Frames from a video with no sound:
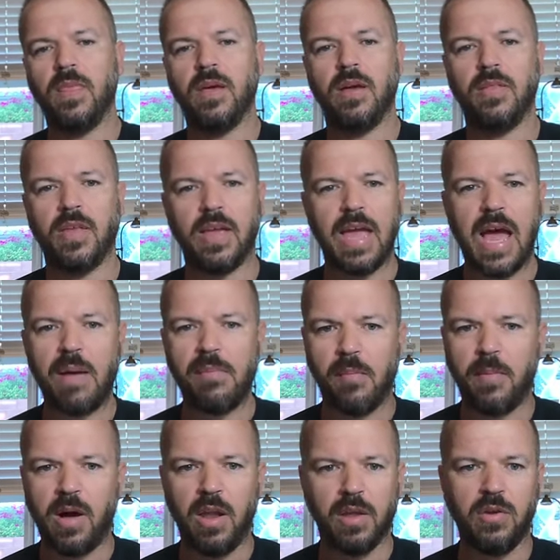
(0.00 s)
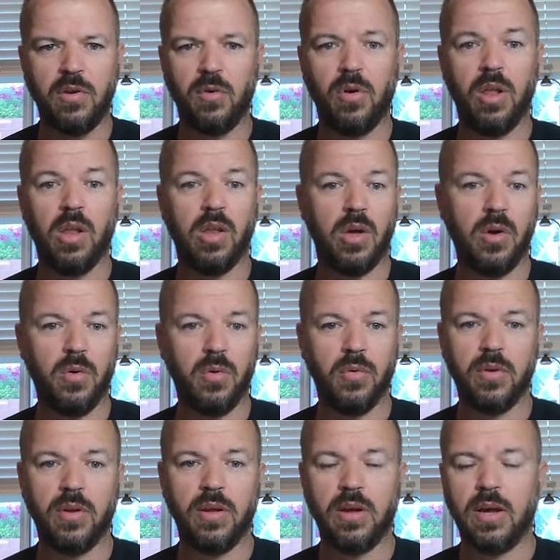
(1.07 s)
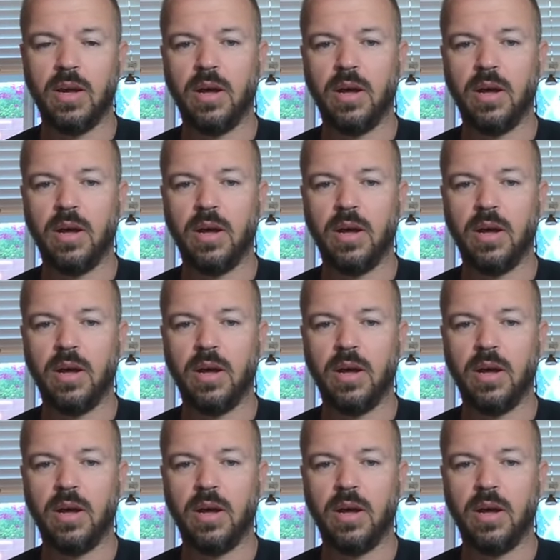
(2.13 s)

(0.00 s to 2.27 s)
the GABA molecule alone